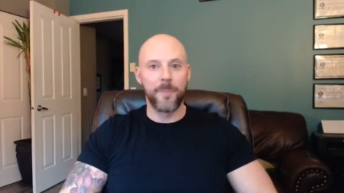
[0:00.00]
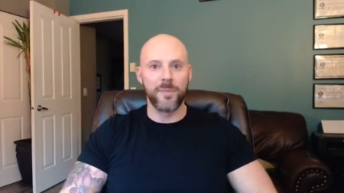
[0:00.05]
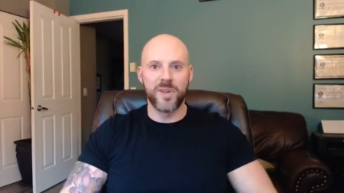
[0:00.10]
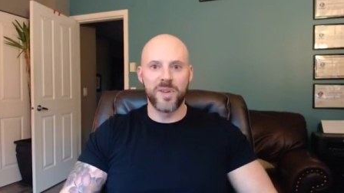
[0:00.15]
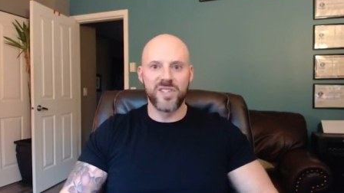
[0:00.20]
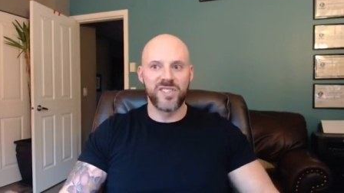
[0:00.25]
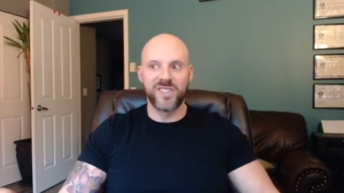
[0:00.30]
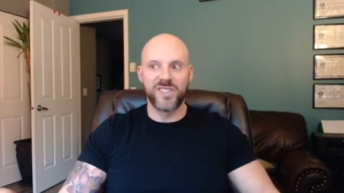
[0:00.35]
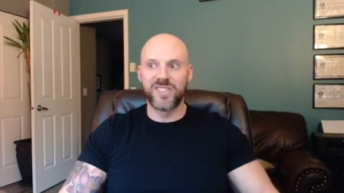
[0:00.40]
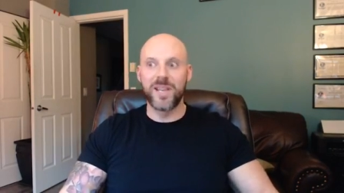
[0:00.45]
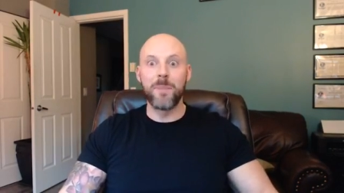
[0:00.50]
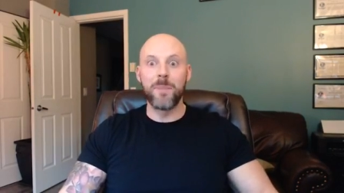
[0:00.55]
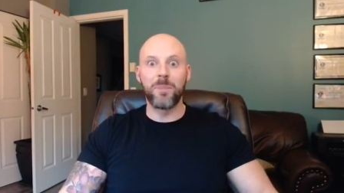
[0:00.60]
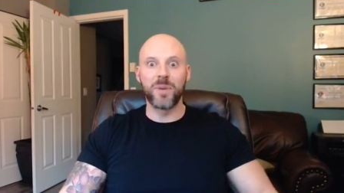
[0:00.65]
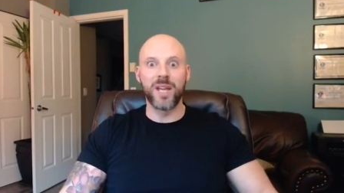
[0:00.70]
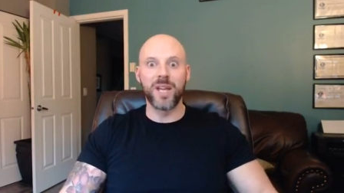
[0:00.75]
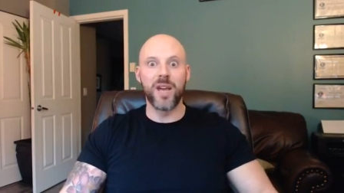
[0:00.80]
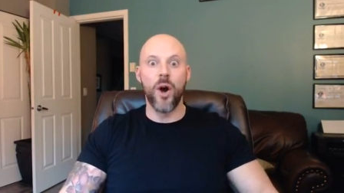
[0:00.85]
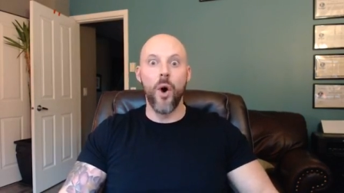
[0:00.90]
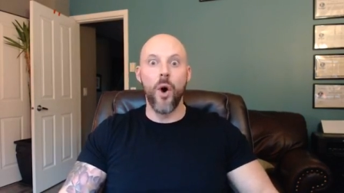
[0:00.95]

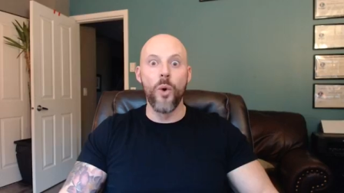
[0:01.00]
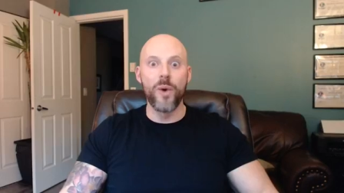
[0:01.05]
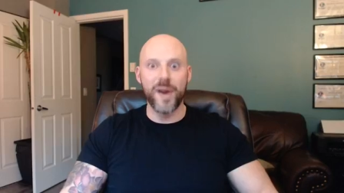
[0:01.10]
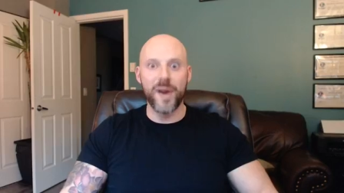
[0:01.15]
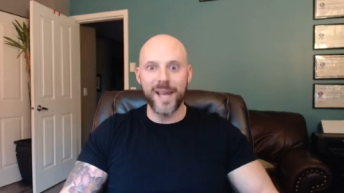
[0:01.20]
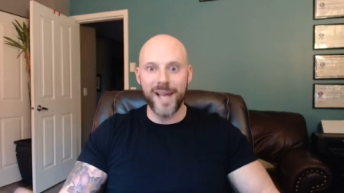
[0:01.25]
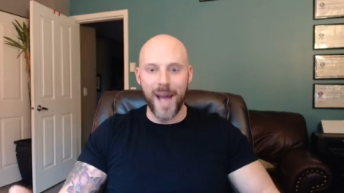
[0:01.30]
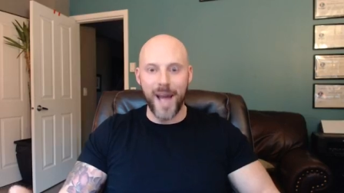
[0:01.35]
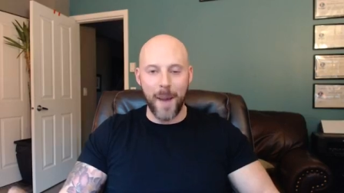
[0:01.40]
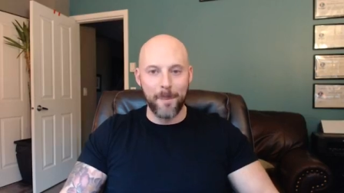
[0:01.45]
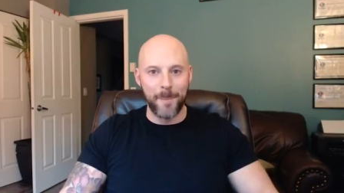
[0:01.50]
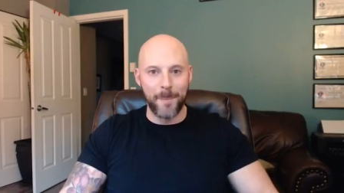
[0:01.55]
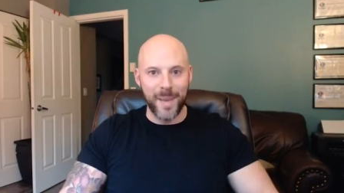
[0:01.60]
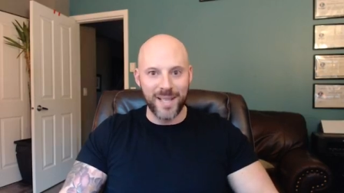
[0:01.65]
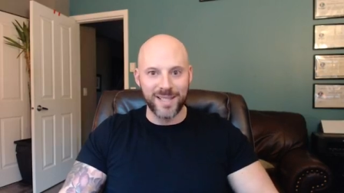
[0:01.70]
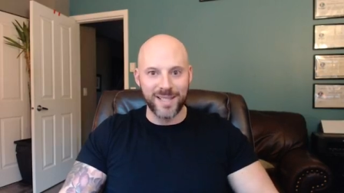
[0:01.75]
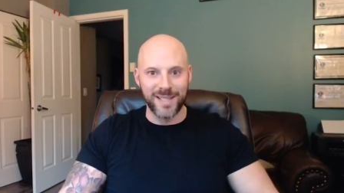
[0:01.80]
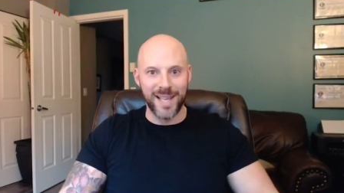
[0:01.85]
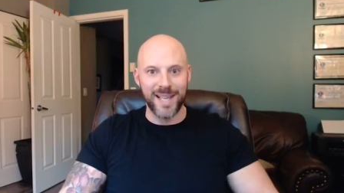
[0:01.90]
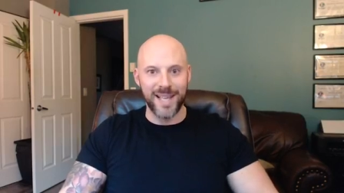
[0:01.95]
Simply owning a
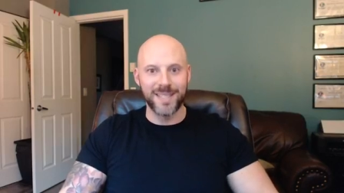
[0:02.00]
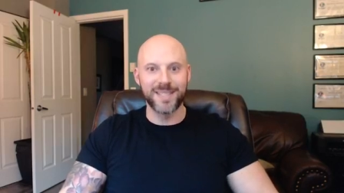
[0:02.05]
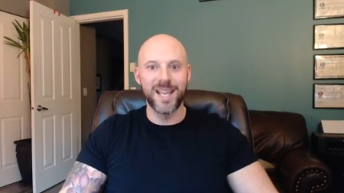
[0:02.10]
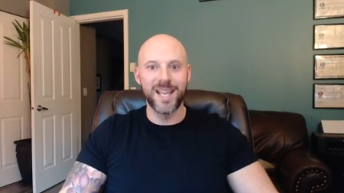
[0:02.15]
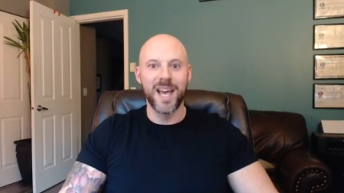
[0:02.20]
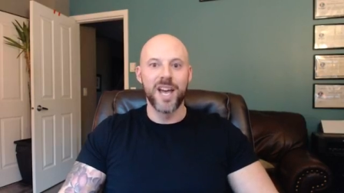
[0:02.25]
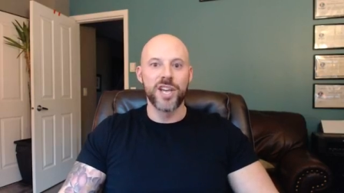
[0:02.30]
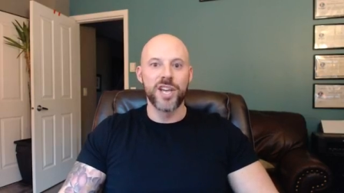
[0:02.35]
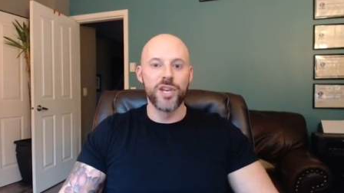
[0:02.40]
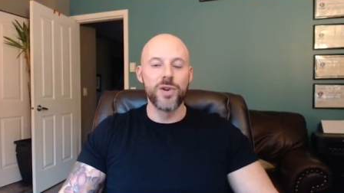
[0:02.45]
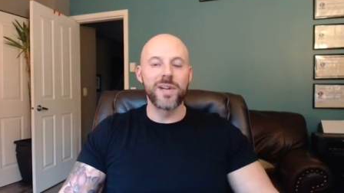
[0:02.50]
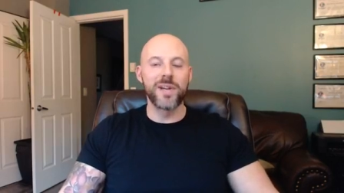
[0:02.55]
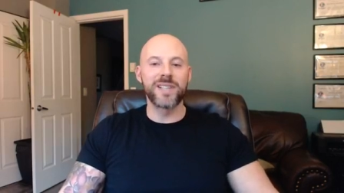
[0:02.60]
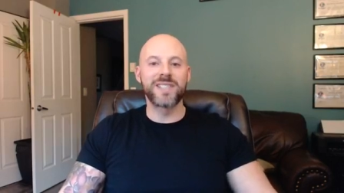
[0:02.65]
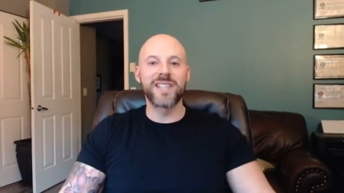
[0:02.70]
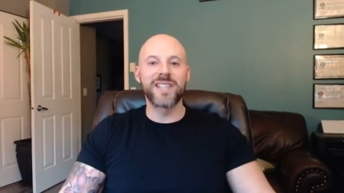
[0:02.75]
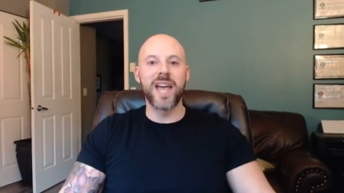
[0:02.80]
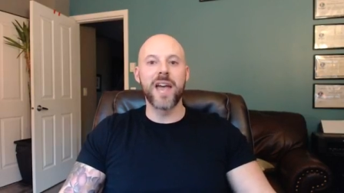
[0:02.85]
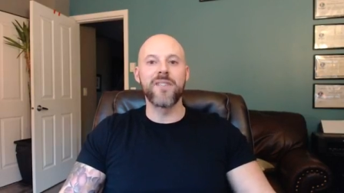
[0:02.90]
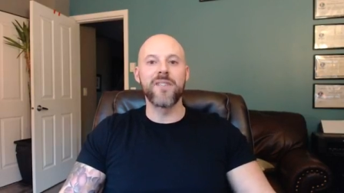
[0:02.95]
business, you can
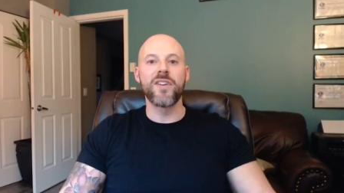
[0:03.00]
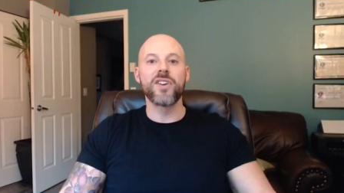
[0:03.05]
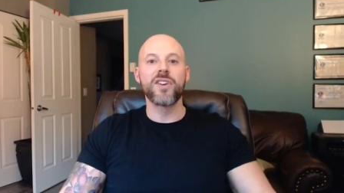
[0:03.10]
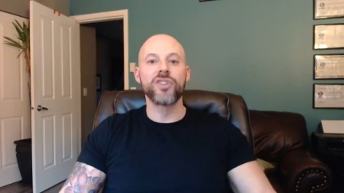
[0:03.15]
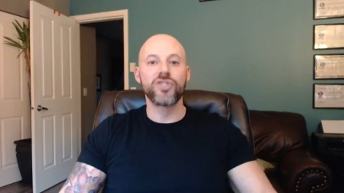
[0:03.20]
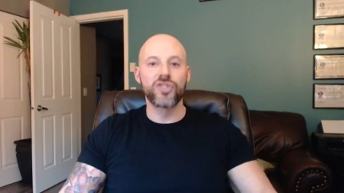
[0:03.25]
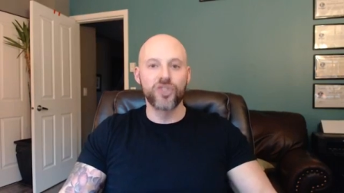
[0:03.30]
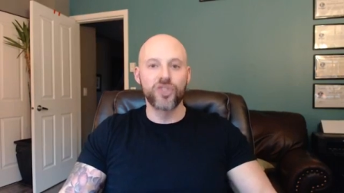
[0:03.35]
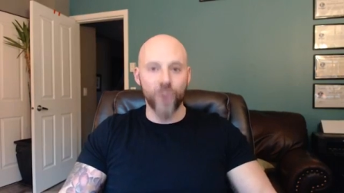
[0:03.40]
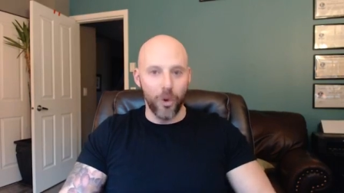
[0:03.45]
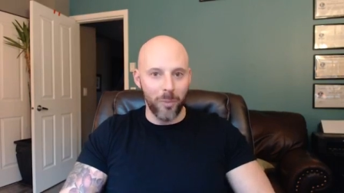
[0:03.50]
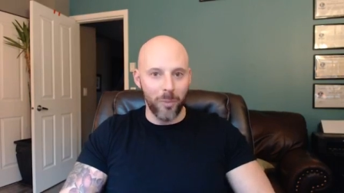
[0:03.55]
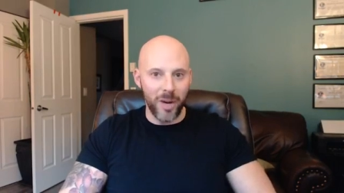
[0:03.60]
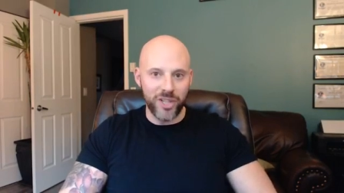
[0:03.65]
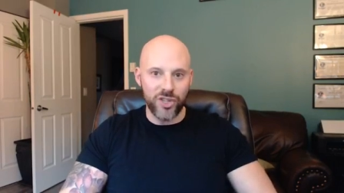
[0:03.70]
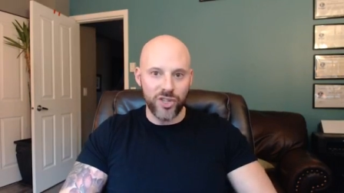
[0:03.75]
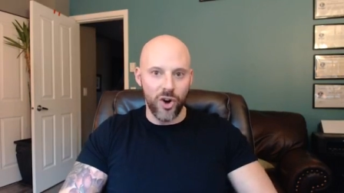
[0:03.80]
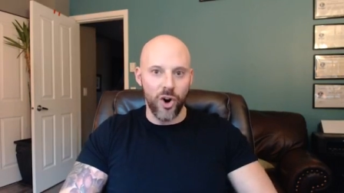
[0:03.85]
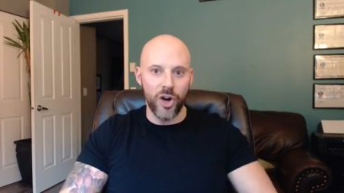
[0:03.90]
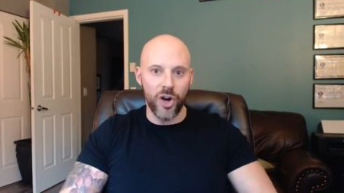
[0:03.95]
save so
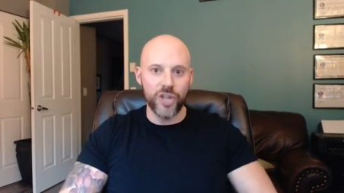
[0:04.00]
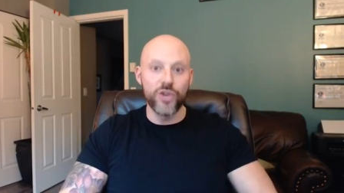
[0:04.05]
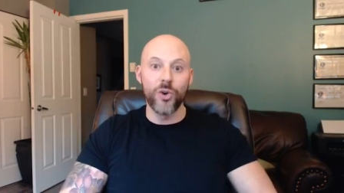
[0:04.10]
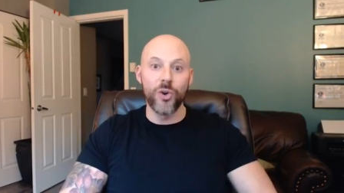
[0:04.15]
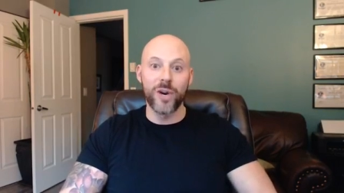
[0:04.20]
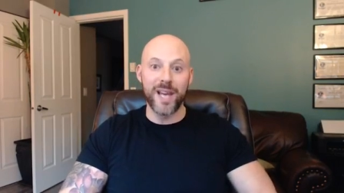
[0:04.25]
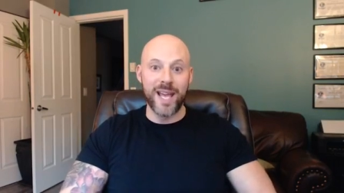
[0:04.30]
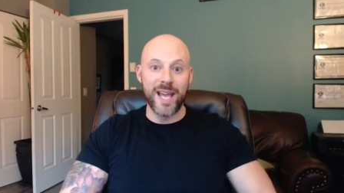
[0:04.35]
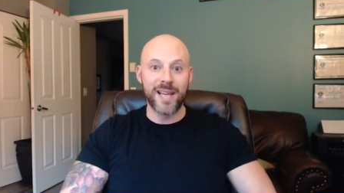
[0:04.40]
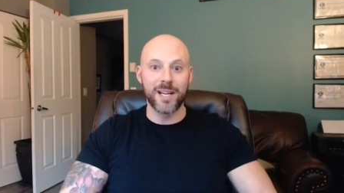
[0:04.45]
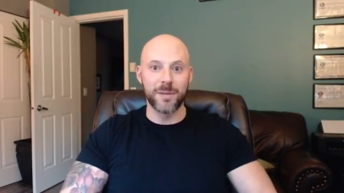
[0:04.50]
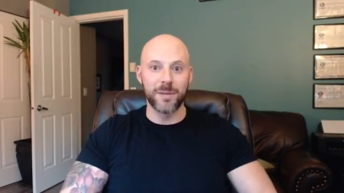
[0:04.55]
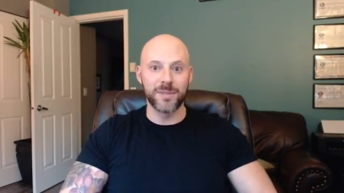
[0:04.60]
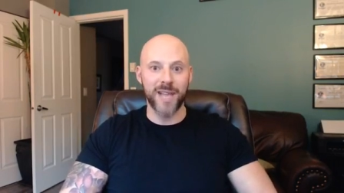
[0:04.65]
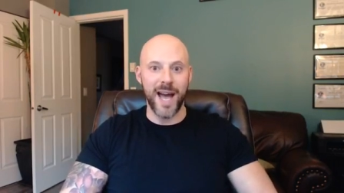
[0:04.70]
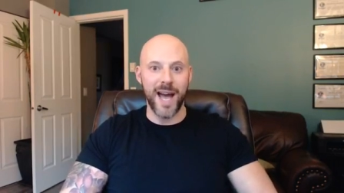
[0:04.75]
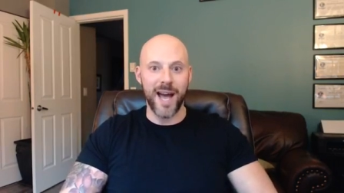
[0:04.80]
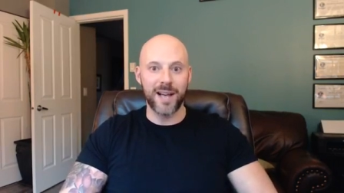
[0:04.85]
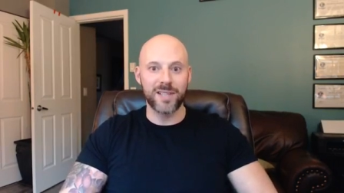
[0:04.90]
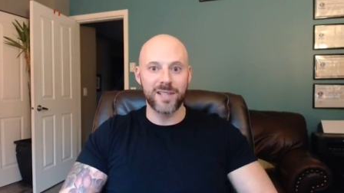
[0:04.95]
much on your income
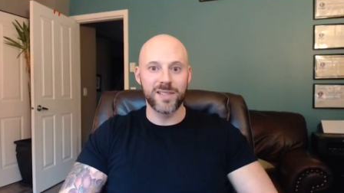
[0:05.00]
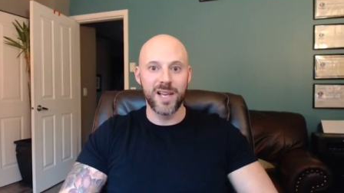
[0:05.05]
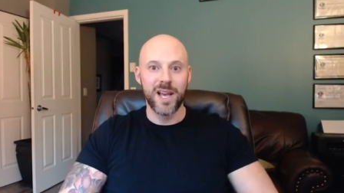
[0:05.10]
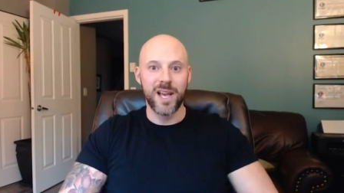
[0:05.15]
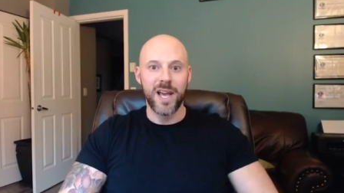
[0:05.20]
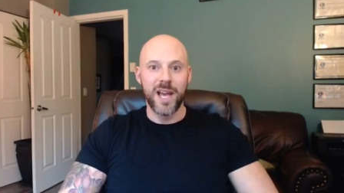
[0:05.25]
tax.